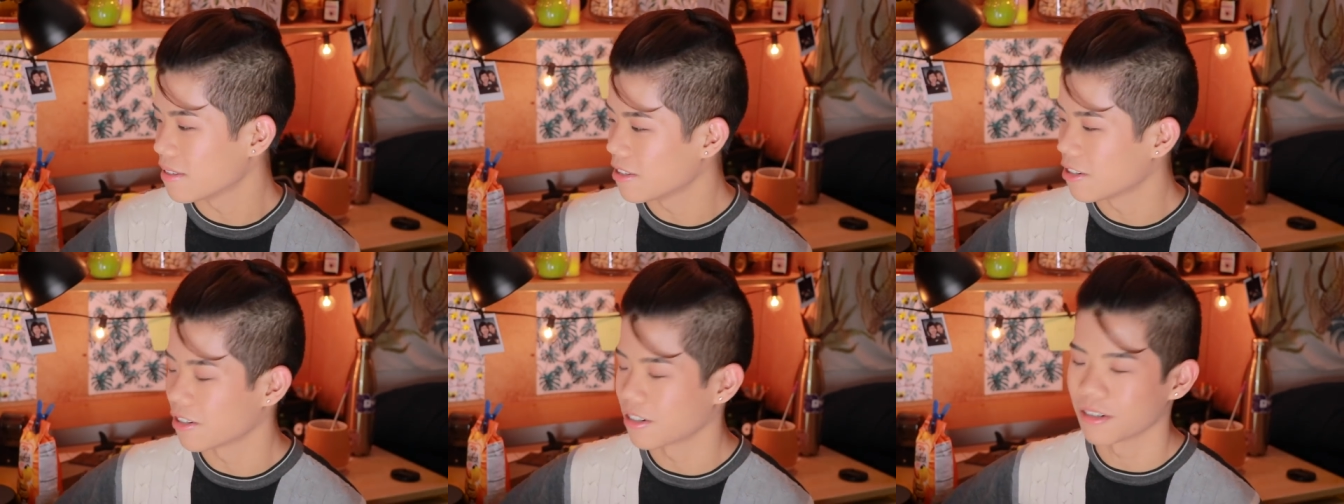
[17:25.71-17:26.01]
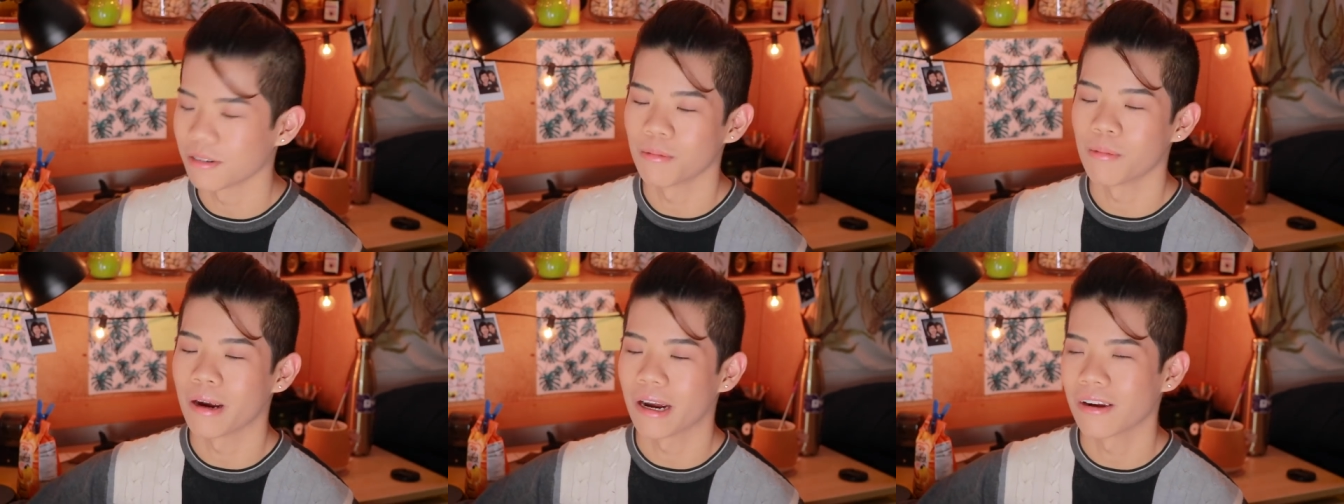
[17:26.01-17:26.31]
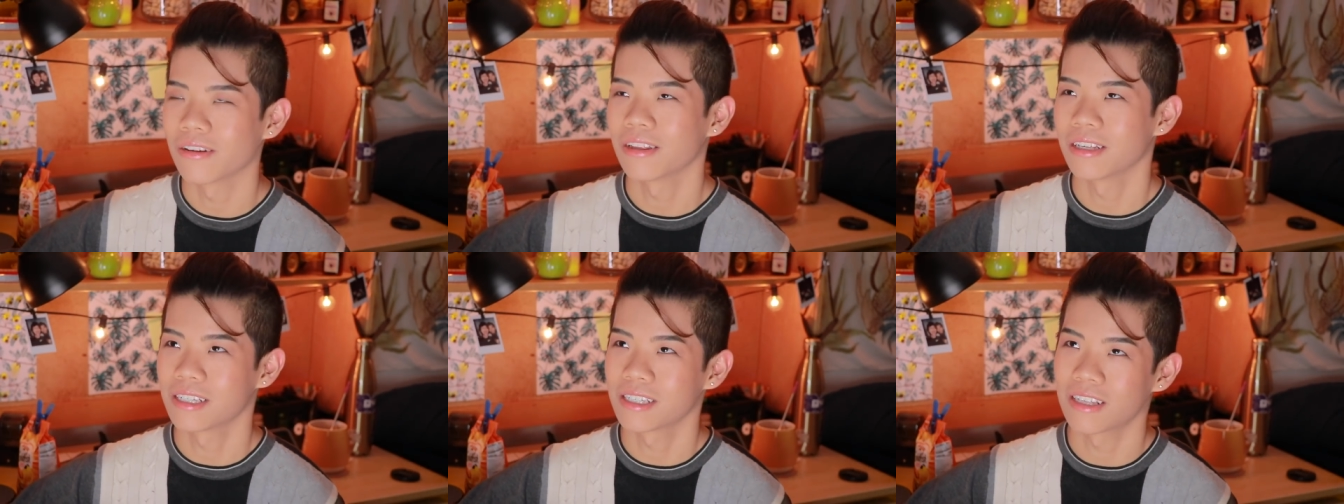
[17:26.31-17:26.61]
you're gonna
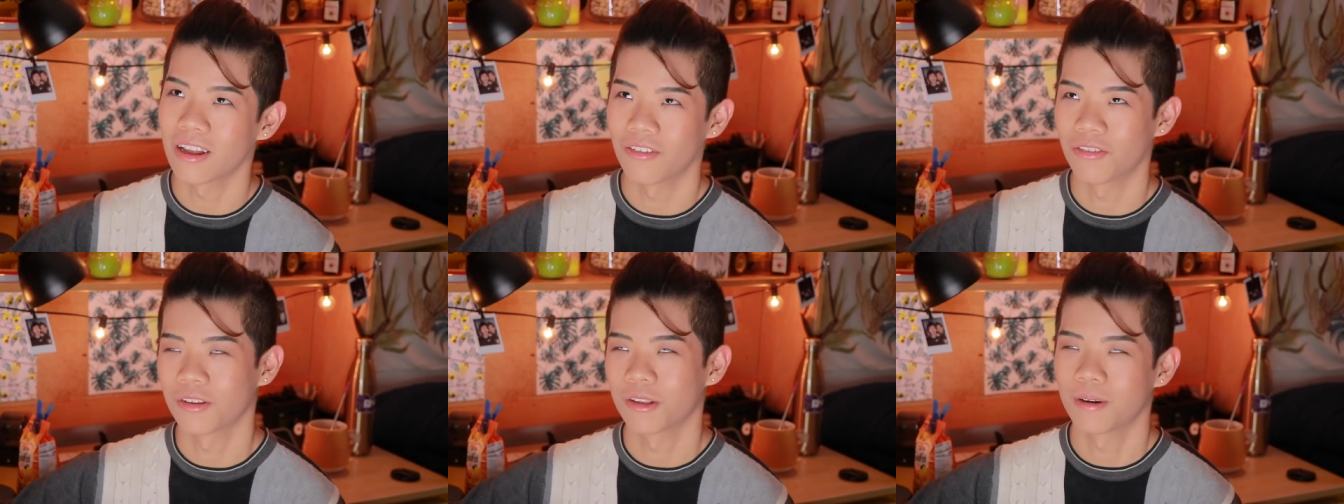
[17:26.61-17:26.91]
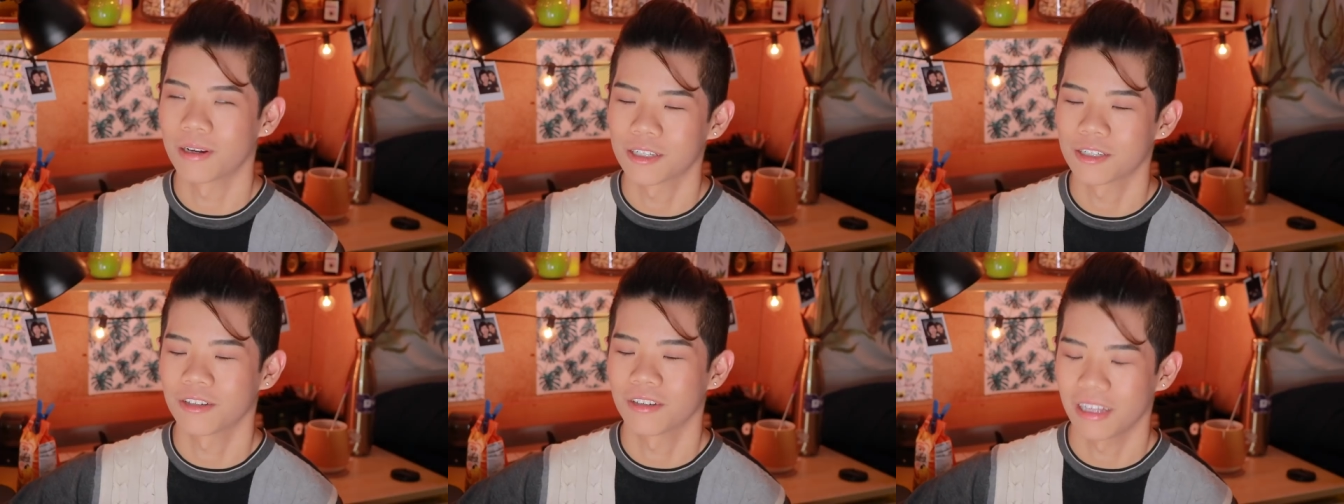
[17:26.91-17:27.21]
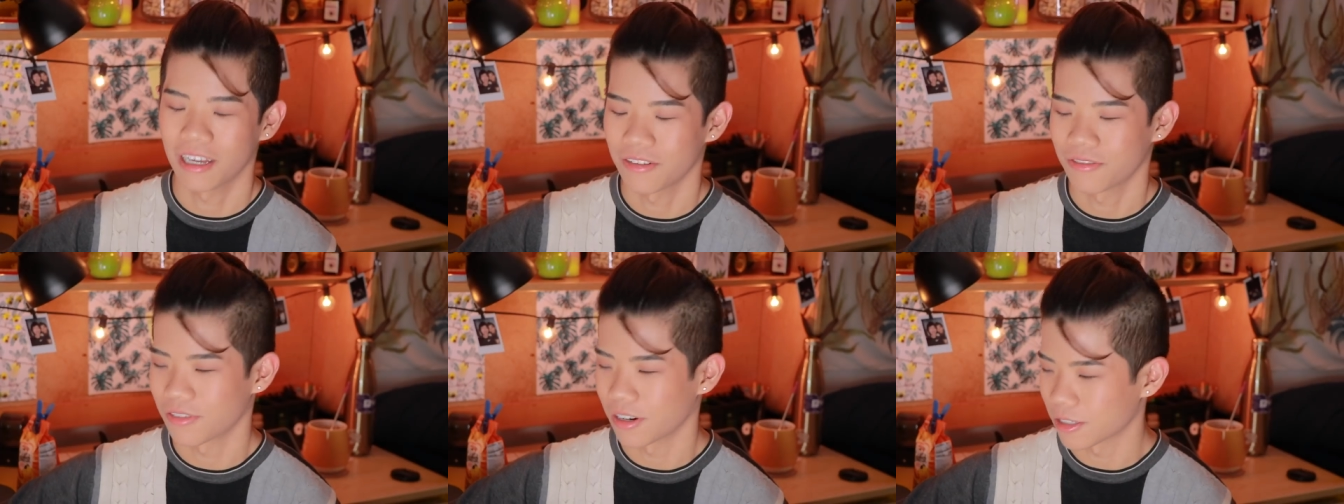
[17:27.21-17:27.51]
wear this stuff for the rest of your
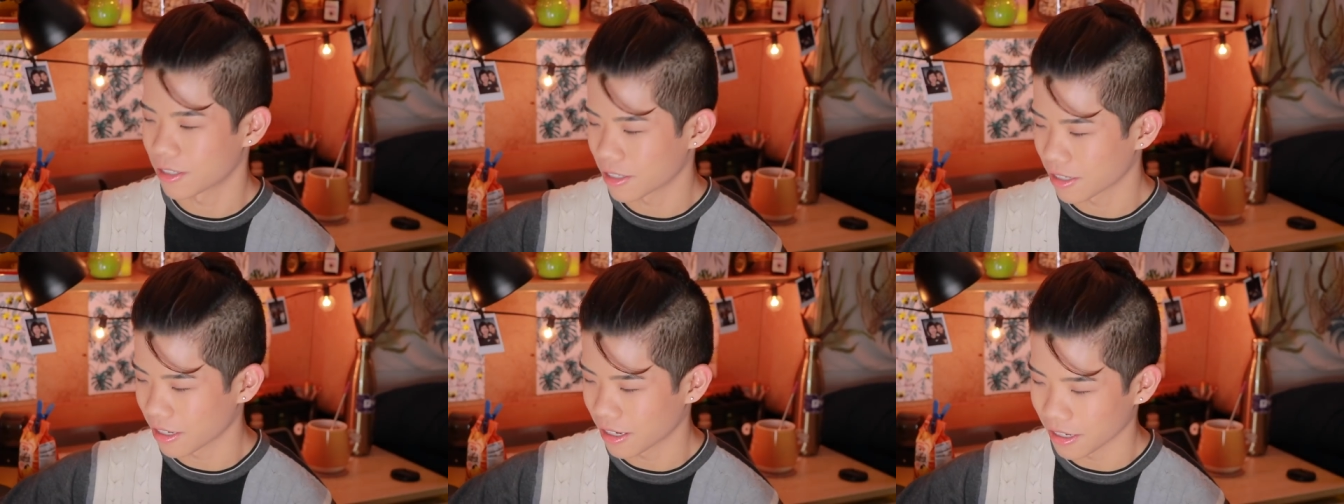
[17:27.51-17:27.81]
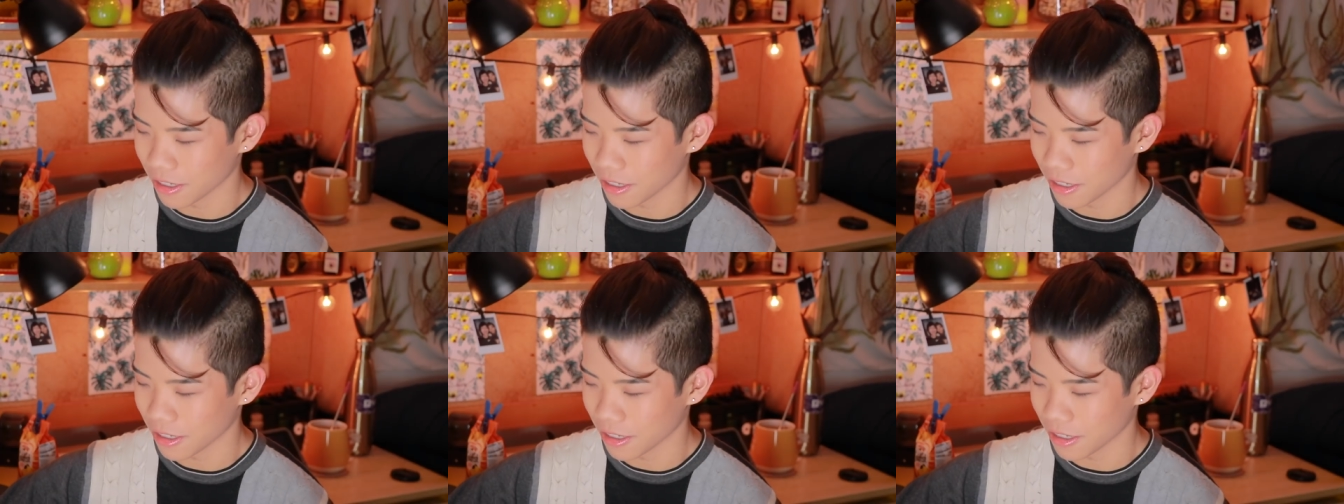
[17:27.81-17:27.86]
life, Frederic.